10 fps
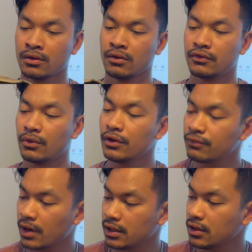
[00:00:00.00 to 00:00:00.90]
So this
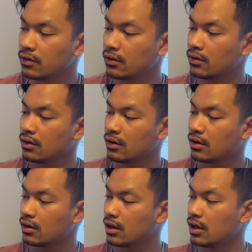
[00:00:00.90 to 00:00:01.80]
right here,
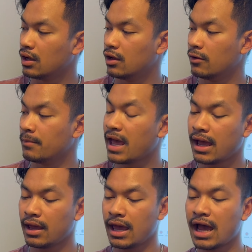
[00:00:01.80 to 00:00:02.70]

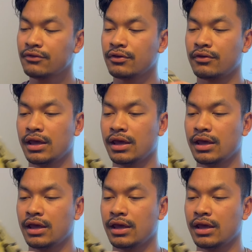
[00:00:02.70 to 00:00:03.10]
as it's